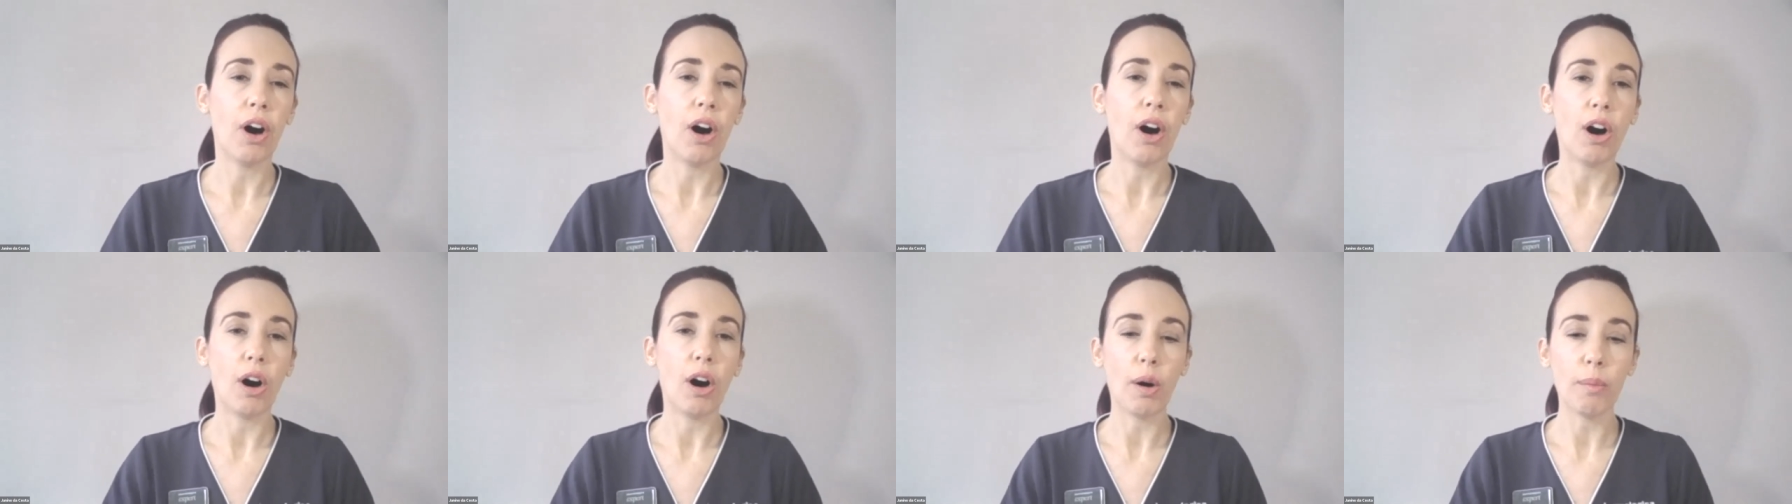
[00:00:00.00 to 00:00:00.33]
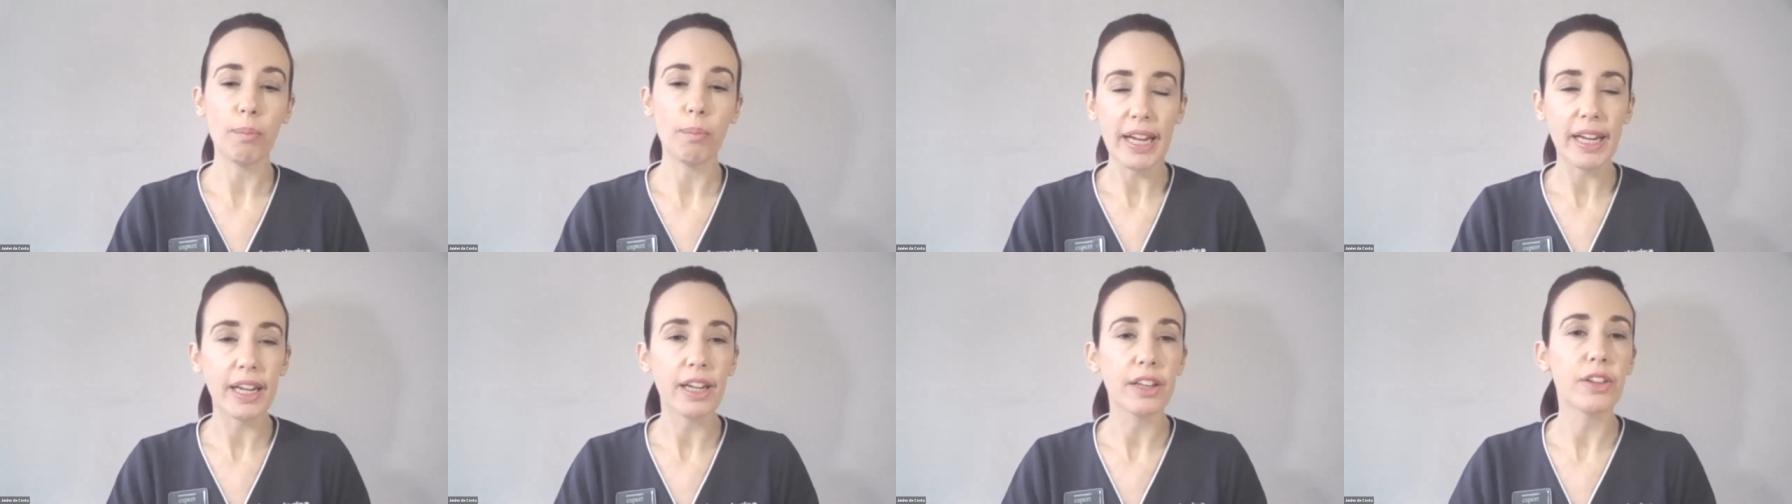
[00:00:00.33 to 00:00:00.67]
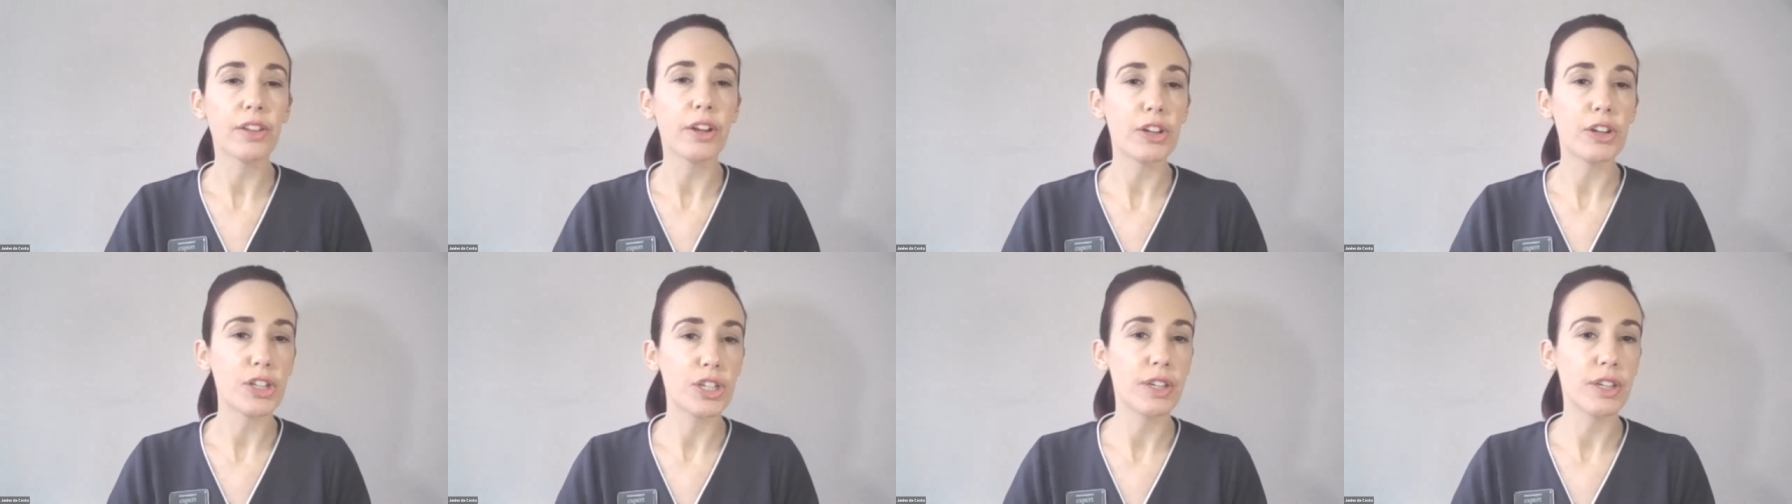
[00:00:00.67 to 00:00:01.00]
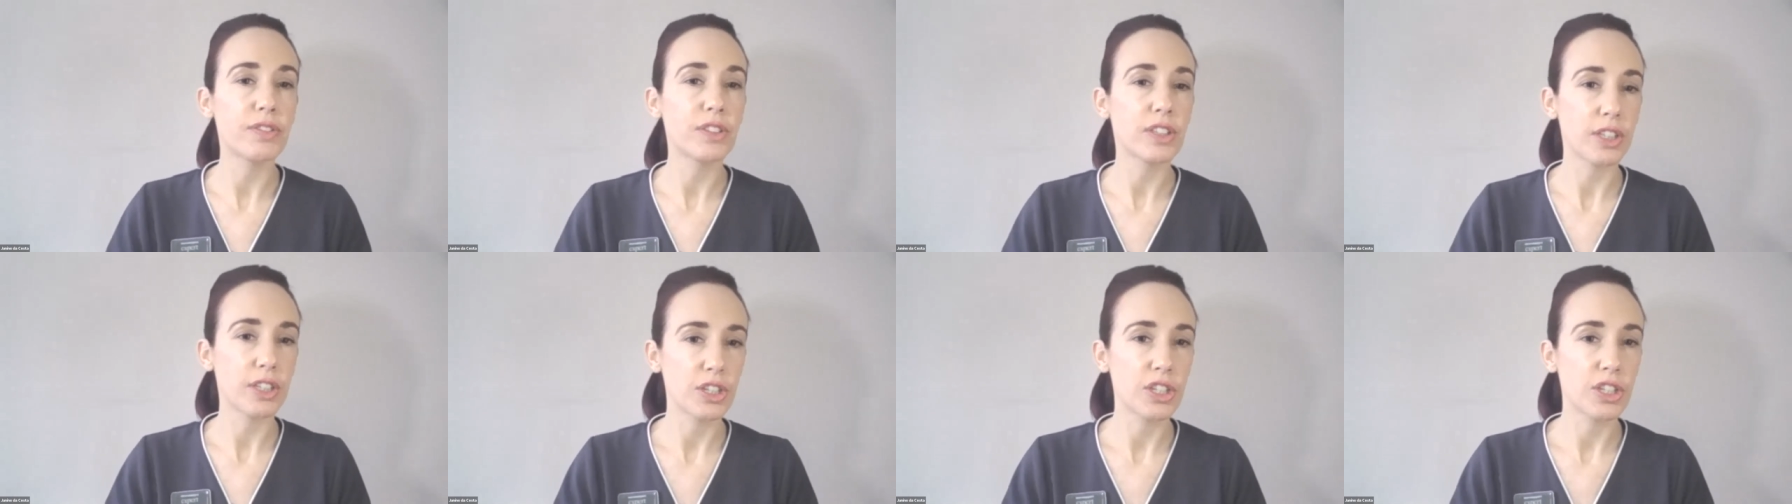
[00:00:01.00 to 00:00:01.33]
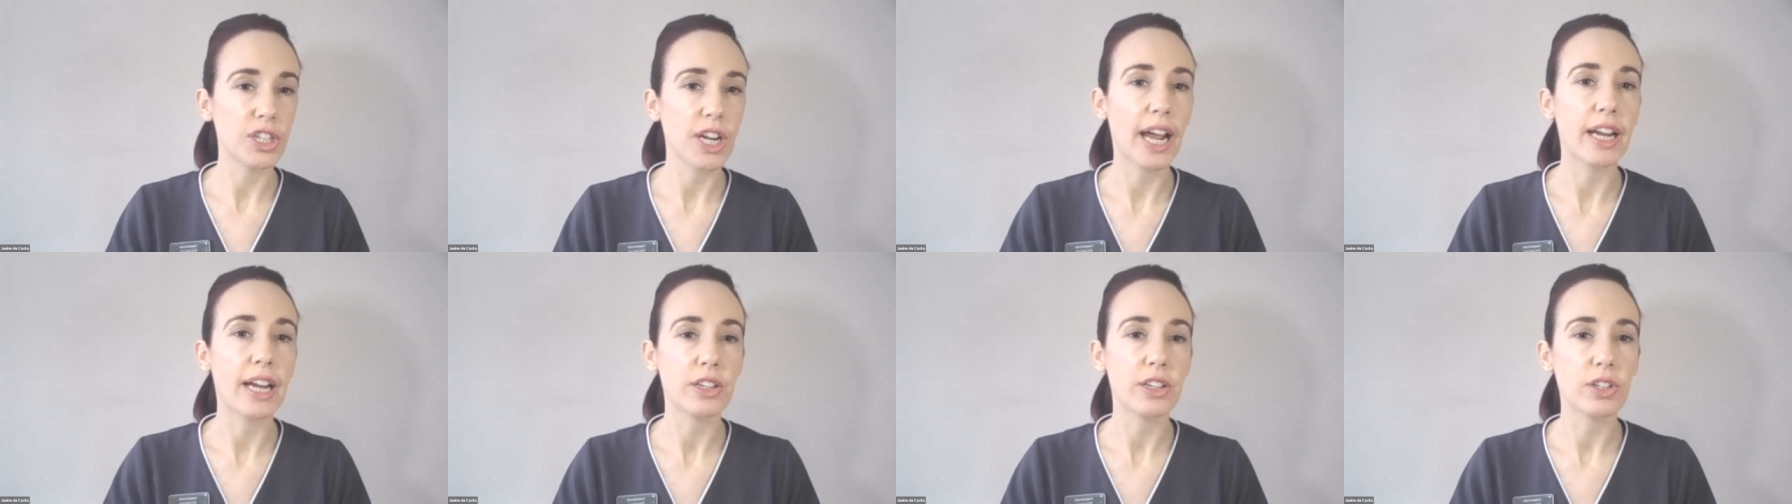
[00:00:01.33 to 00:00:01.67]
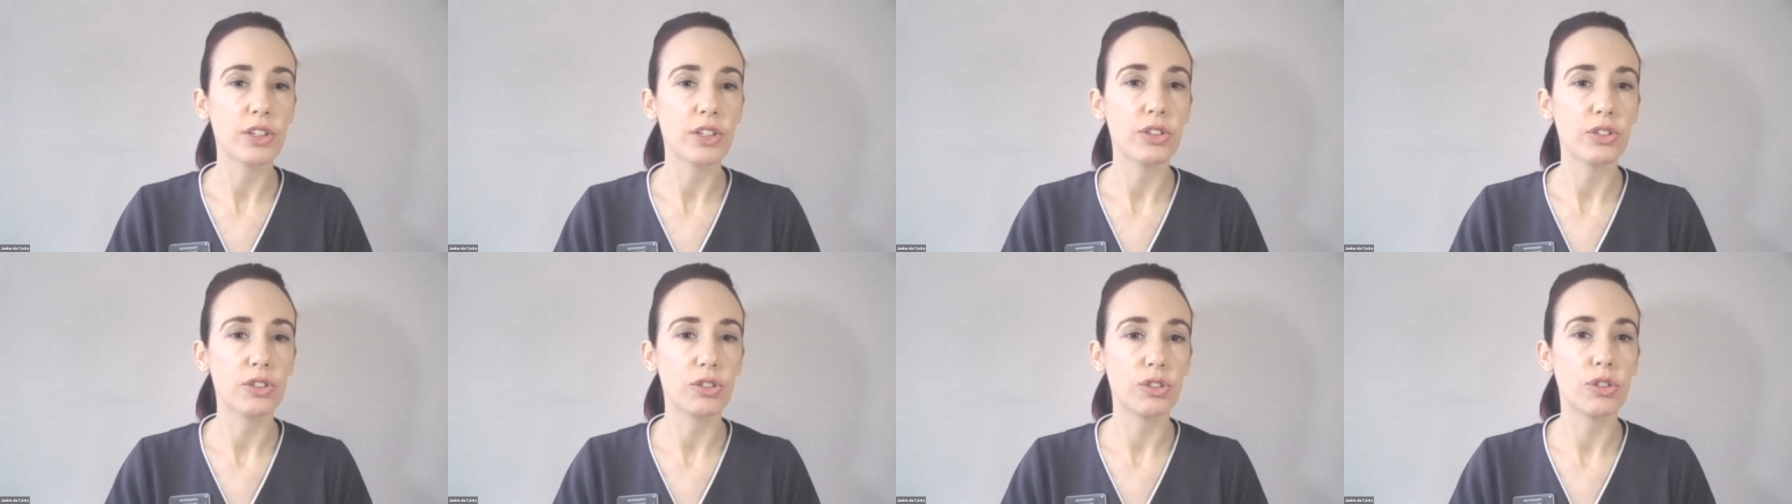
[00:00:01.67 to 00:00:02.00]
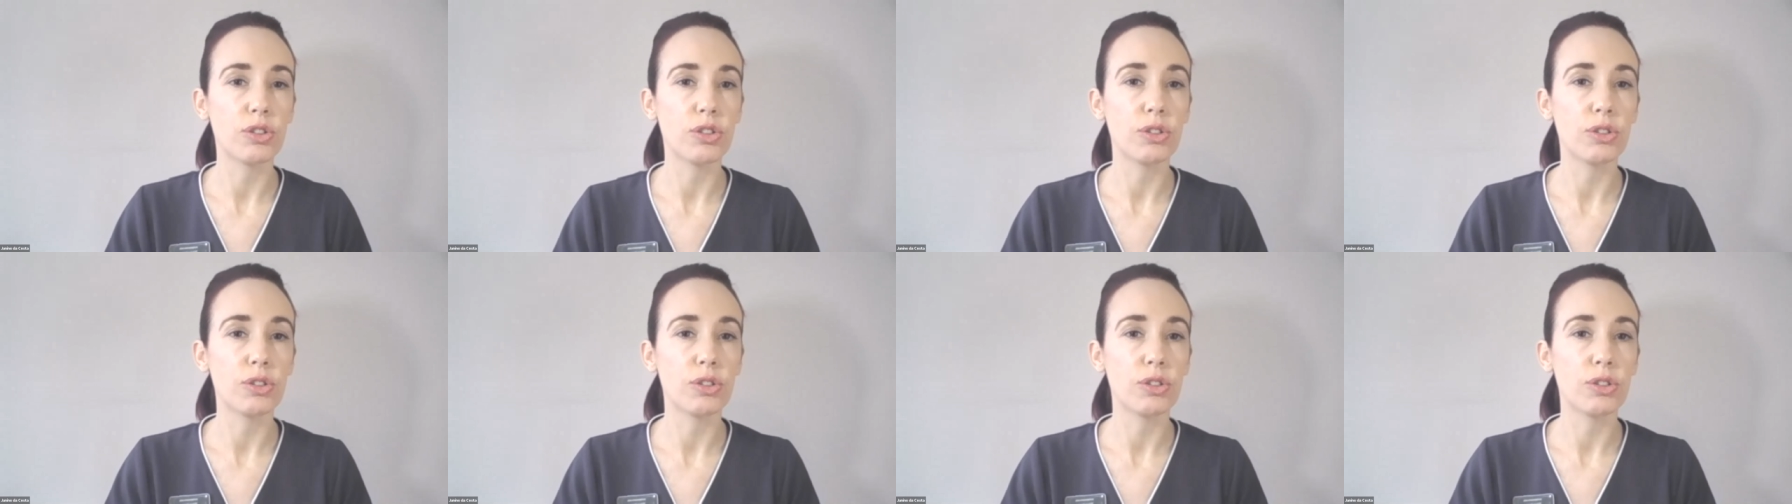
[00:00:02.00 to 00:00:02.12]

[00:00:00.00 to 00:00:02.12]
are making those shifts and changes